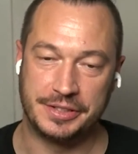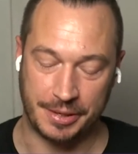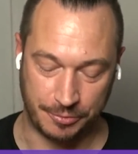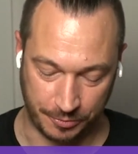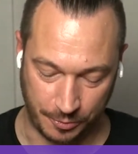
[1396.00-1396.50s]

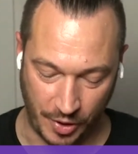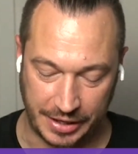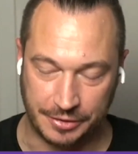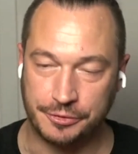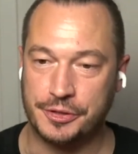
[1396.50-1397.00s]
same
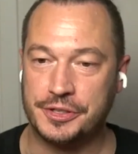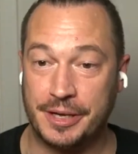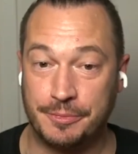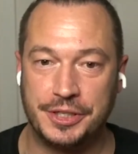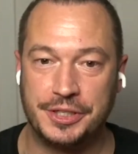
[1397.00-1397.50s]
way and for the
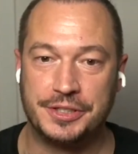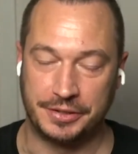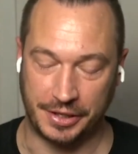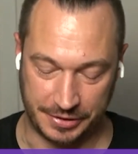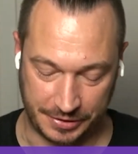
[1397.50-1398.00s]
same
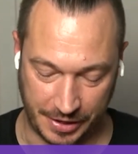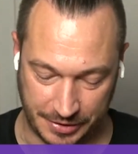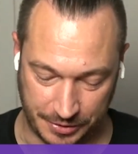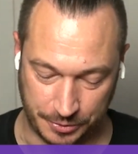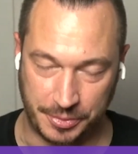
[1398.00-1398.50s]
reason
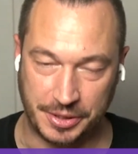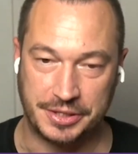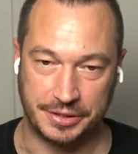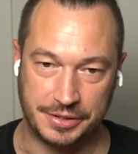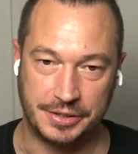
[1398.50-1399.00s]
as you
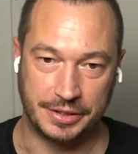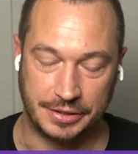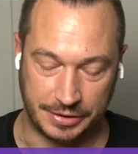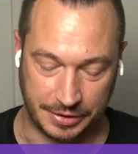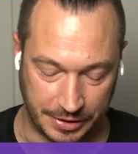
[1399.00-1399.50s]
basically see it
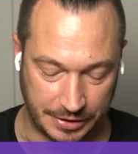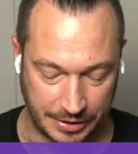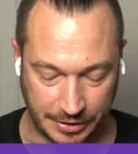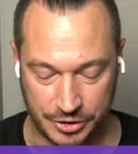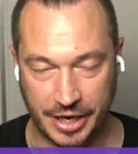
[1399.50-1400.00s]

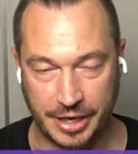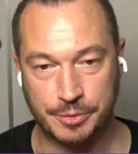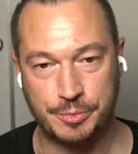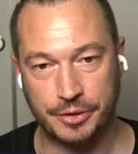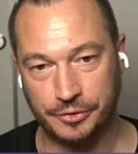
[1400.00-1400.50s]
in large
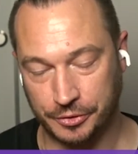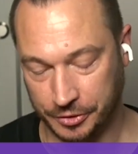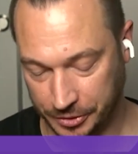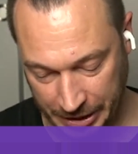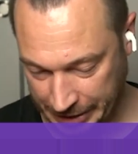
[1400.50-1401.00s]
language models
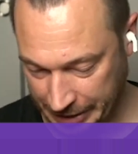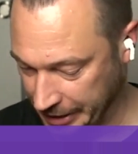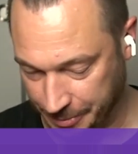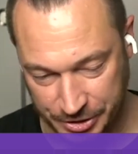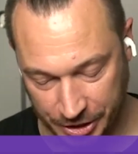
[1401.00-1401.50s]
or
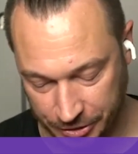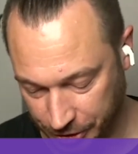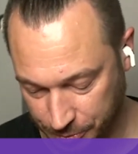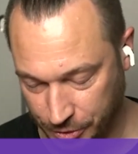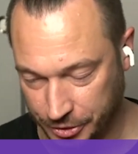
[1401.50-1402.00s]
image
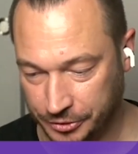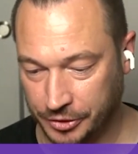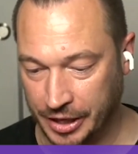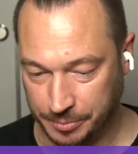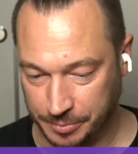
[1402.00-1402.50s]
generation
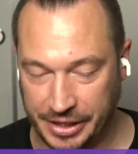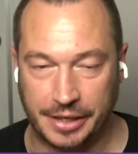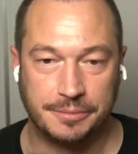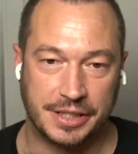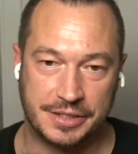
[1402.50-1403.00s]
models. But
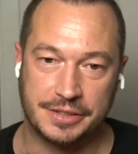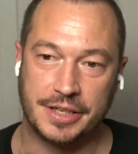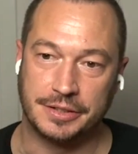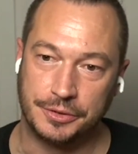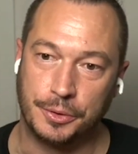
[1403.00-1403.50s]
yeah, that's
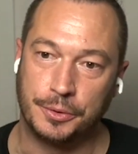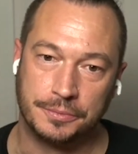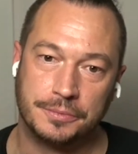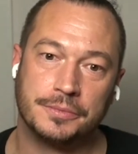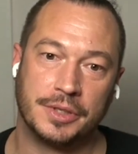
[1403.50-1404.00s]
exactly the goal.
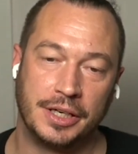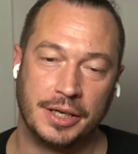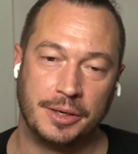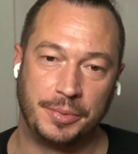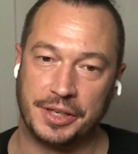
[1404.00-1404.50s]

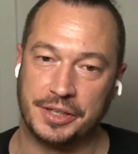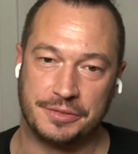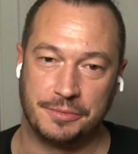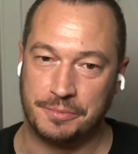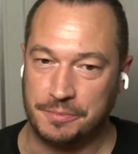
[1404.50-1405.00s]

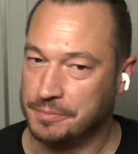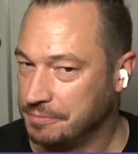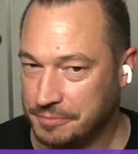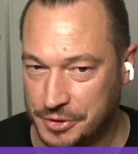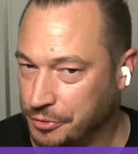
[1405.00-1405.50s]
Because
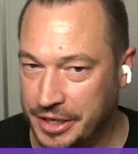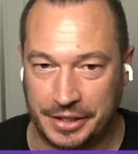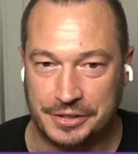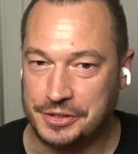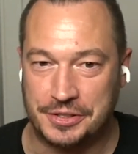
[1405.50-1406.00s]

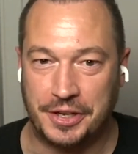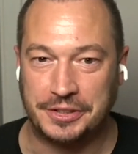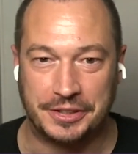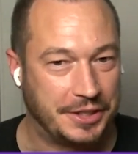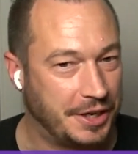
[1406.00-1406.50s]
screening is just
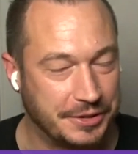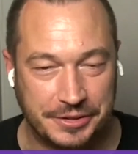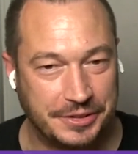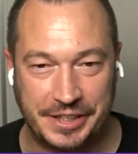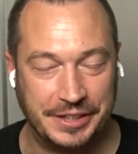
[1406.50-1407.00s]
not going to cut it
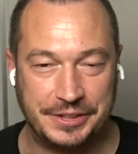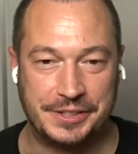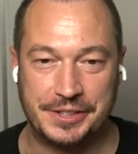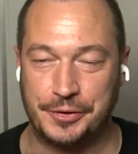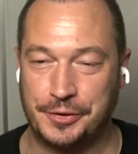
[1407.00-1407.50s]
10 to
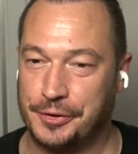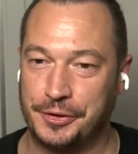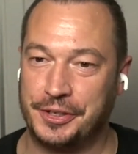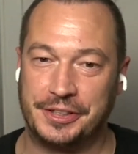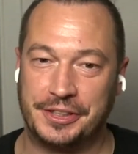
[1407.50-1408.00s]
the
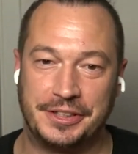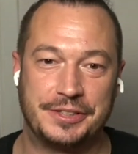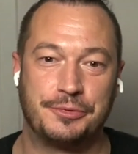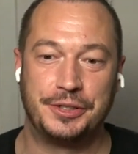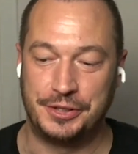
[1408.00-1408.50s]
630th. And
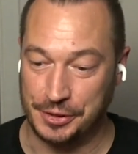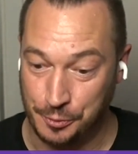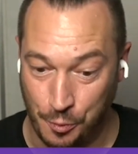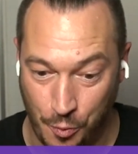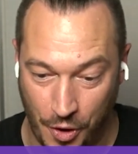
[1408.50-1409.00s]
that's really
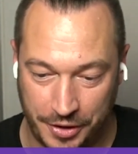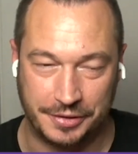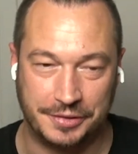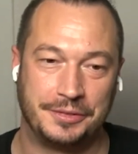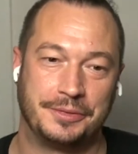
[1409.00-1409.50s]
just
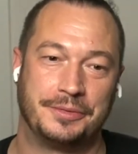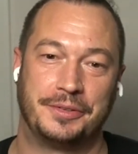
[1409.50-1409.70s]
one